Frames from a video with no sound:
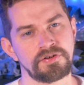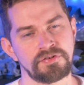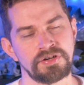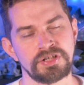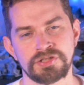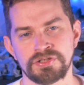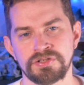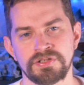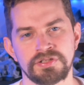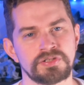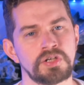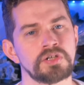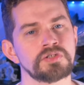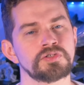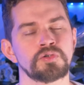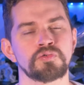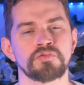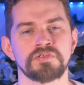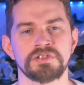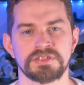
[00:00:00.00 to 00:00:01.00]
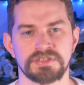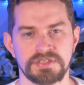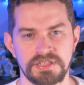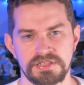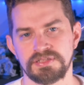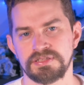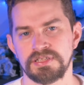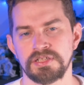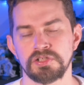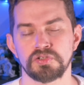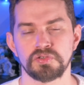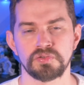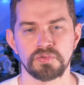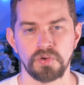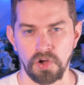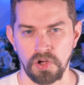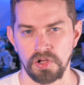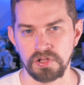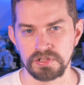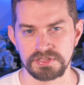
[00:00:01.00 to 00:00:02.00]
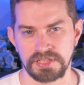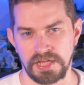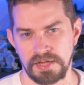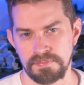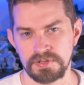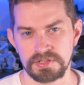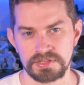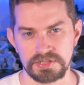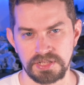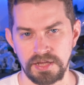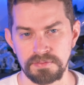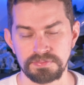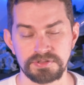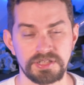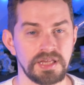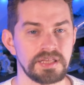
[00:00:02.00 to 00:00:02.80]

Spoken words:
creature is also resistant to all damage types,